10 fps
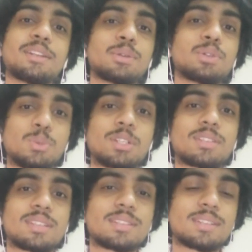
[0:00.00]
attitude
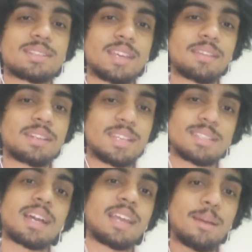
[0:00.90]
towards research saying that
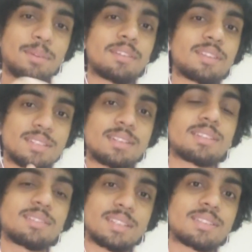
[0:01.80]
yes i am
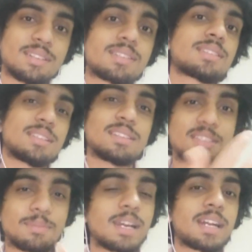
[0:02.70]
interested in research
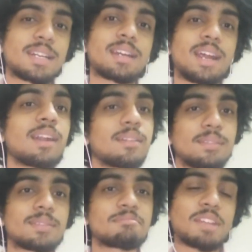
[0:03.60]
since my undergrad
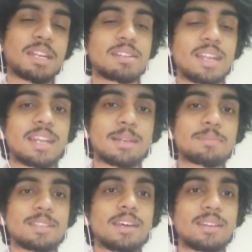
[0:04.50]
that that helps